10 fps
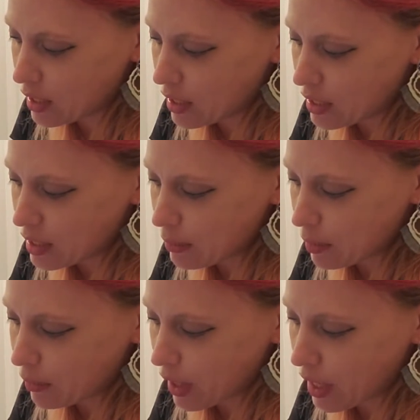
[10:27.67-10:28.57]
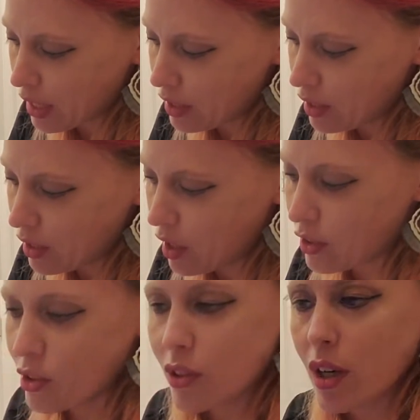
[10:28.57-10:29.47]
some of the red
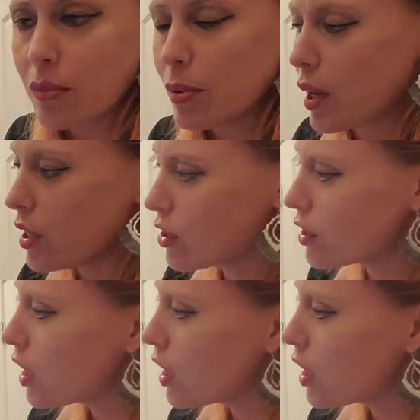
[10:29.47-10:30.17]
onto our brush.